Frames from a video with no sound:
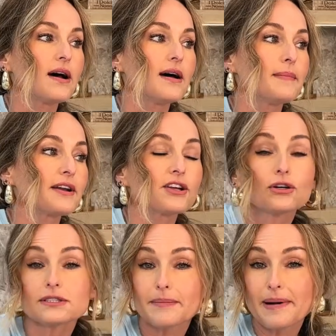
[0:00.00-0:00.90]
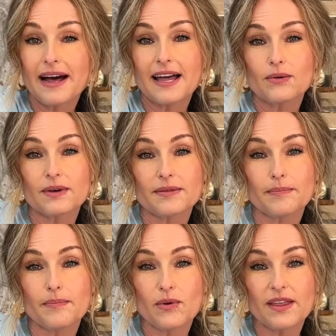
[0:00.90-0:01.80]
a ricotta pie
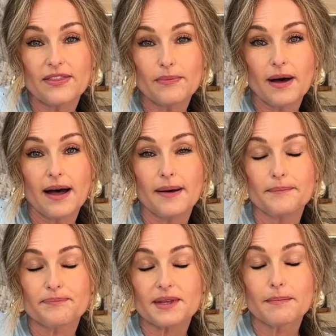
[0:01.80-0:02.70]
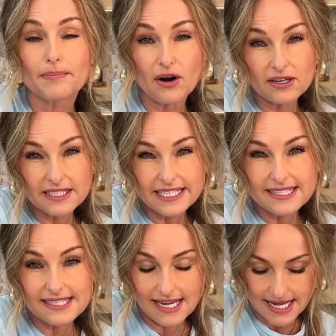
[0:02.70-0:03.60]
with barley
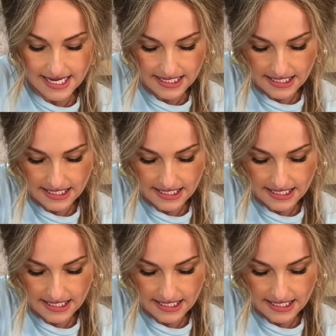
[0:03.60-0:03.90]
inside,